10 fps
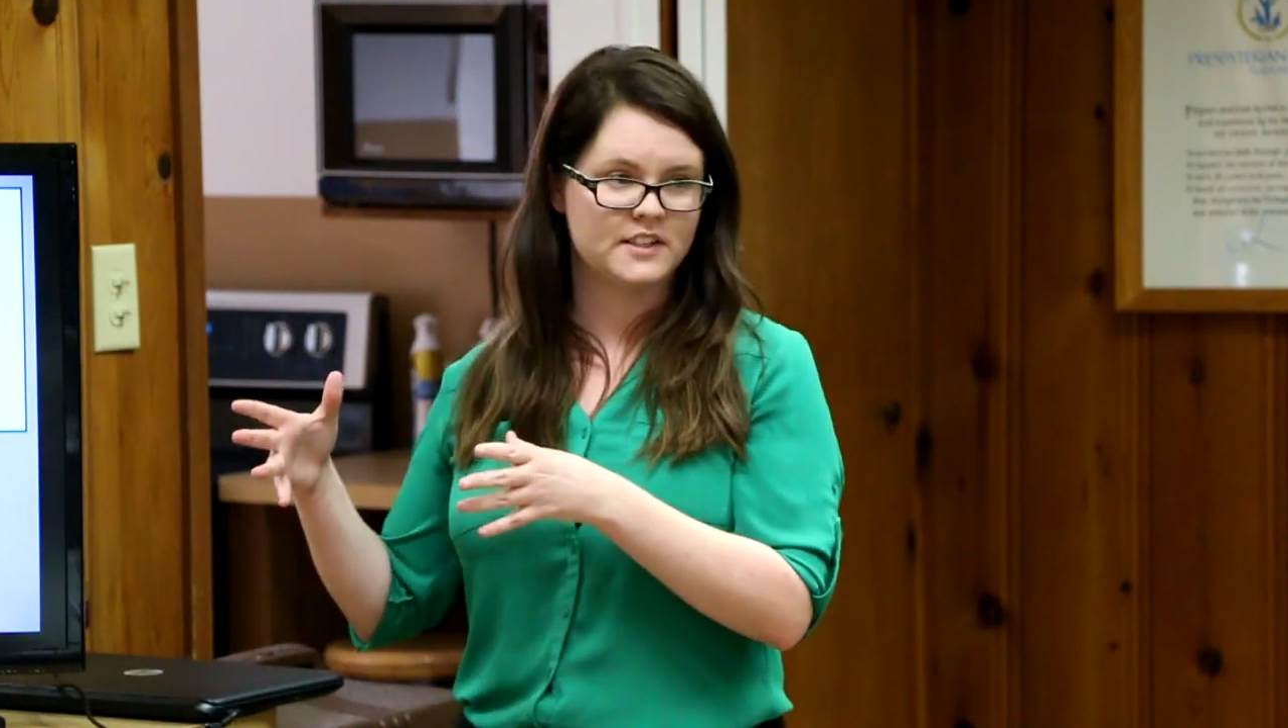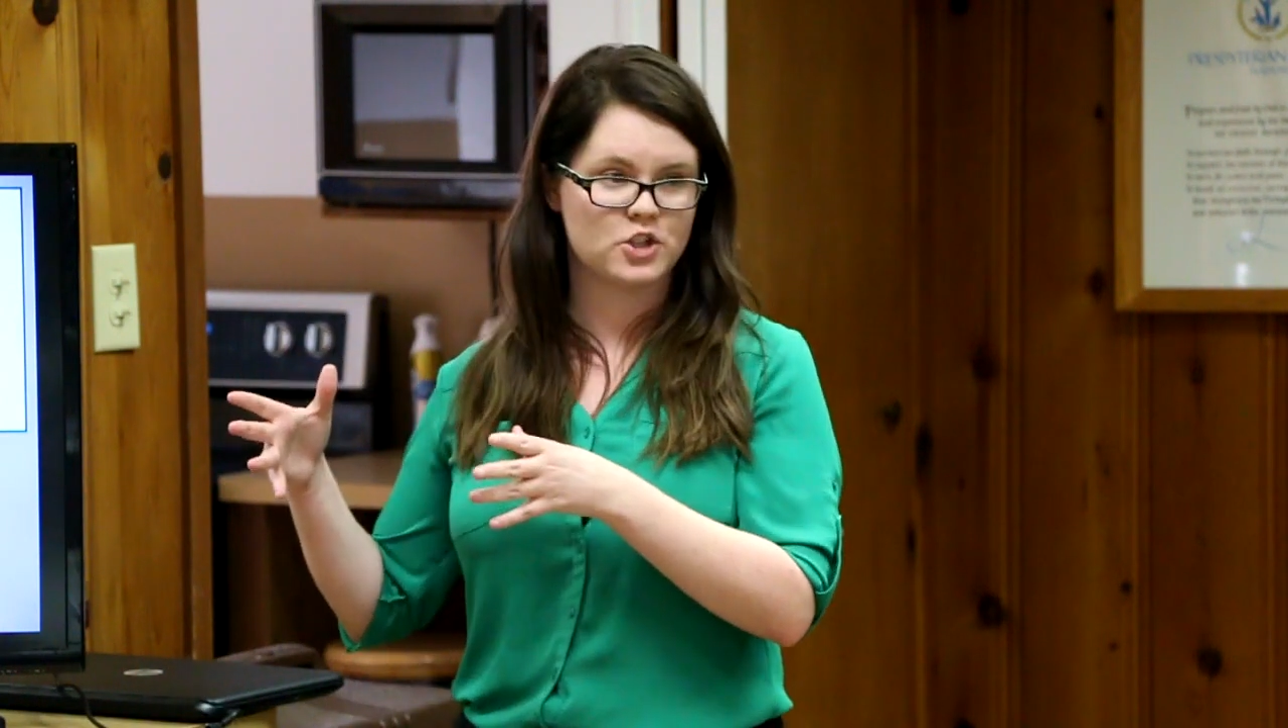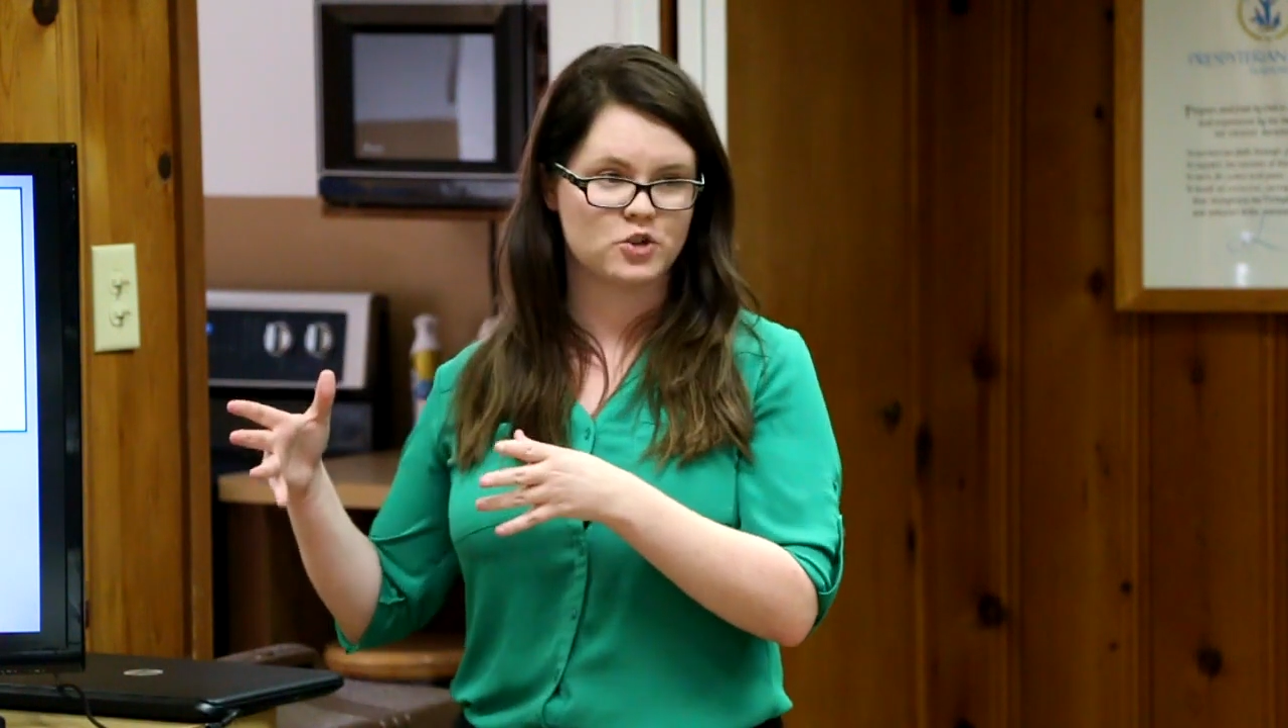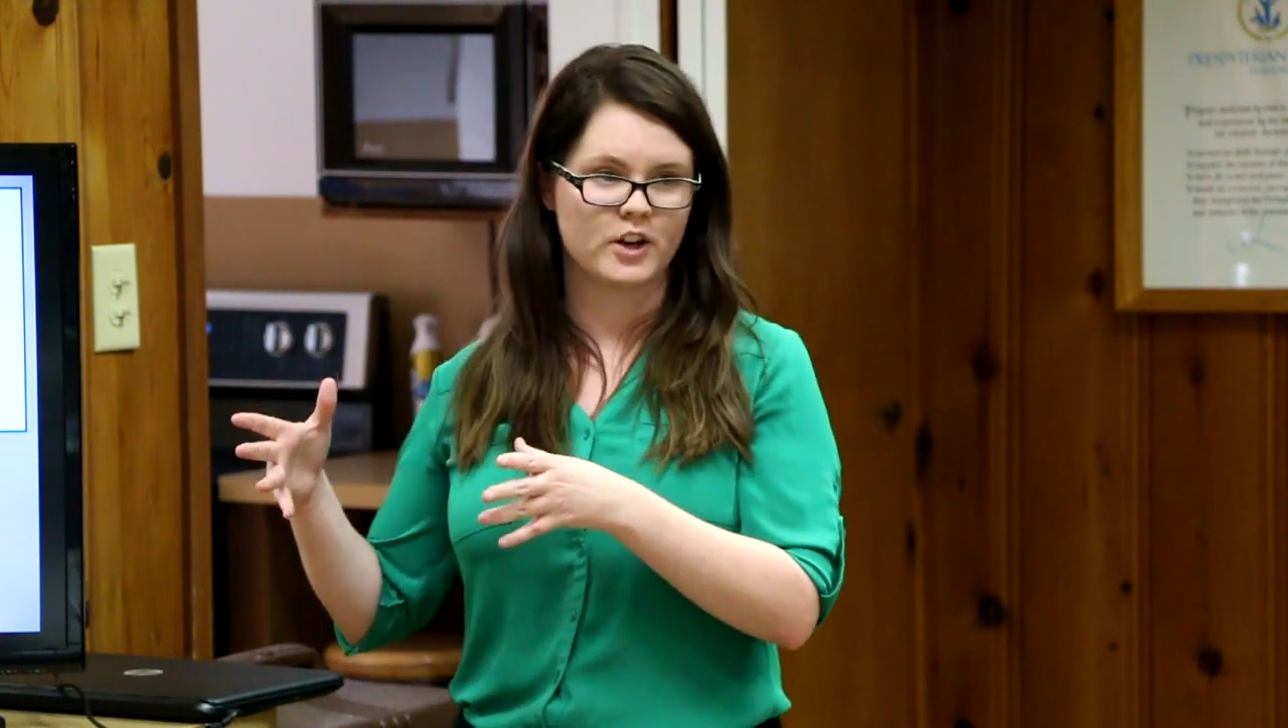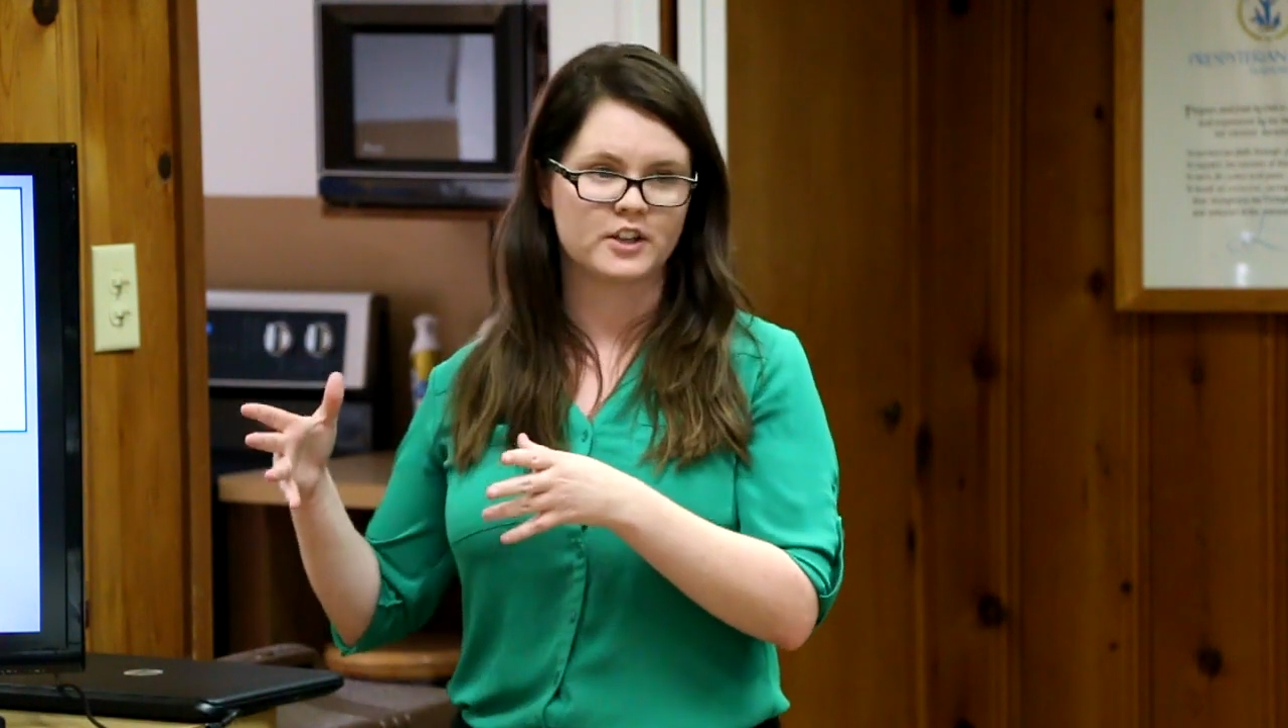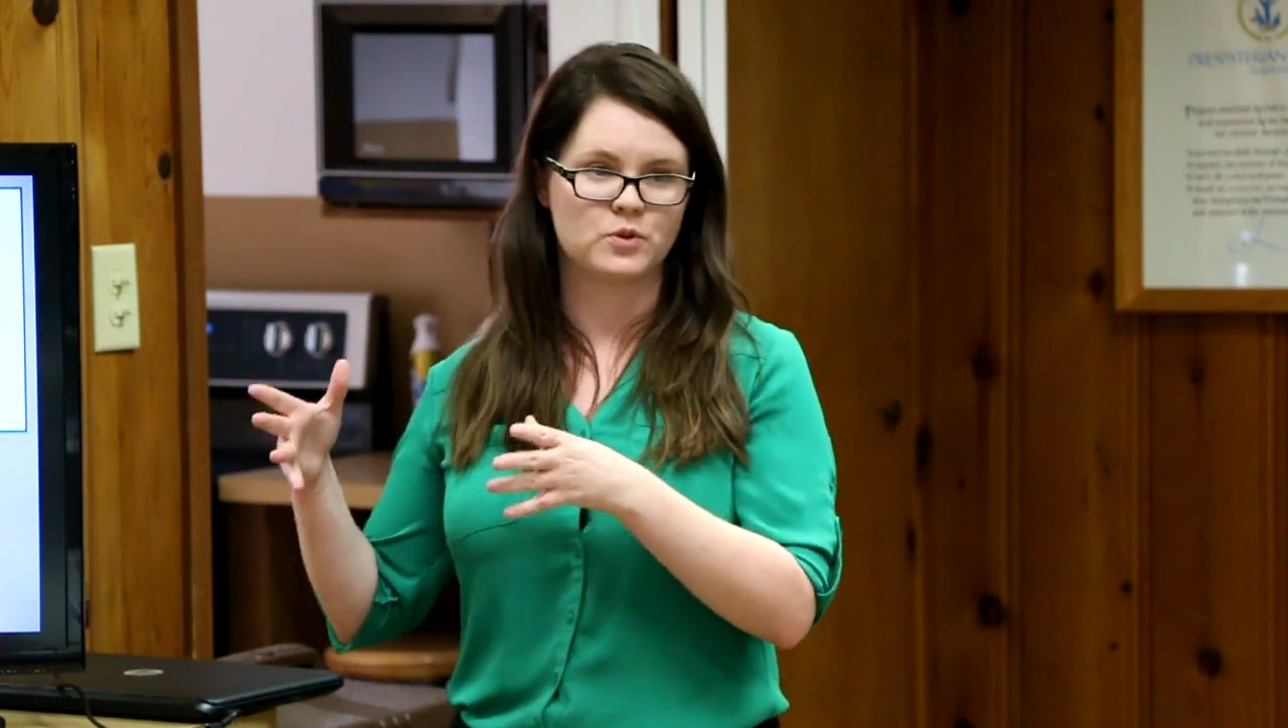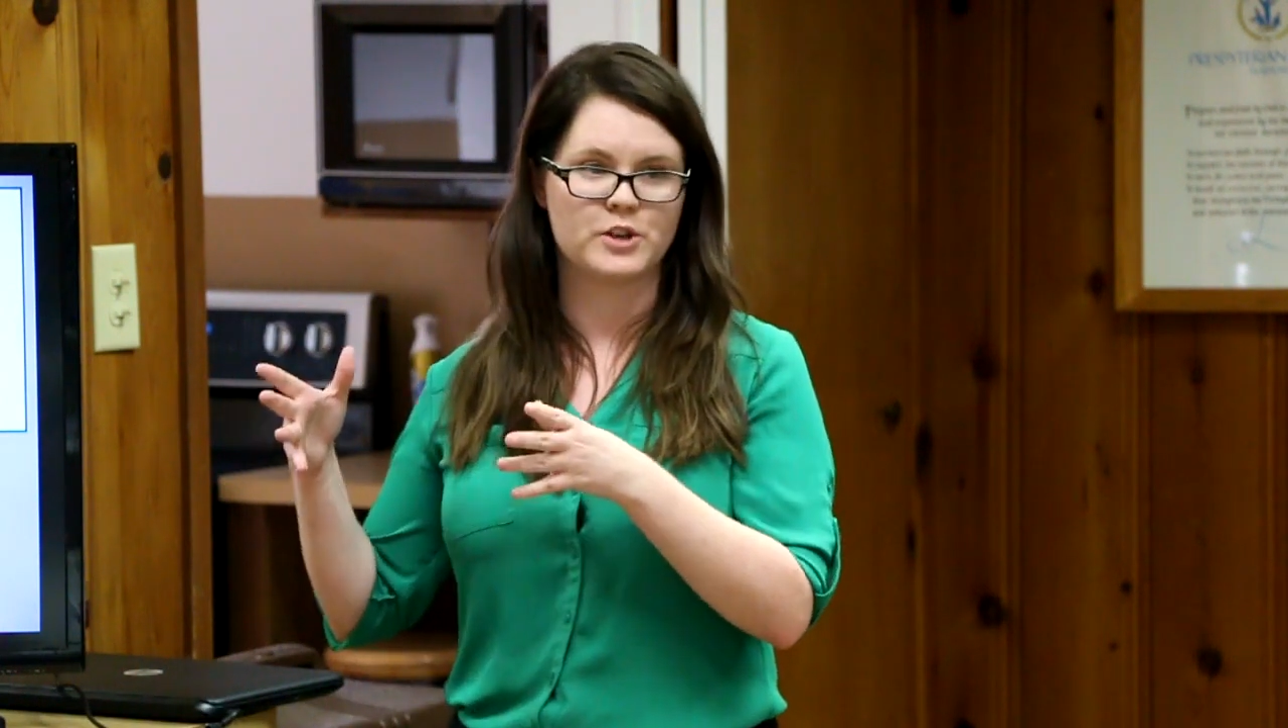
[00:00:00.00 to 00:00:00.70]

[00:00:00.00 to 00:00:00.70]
district,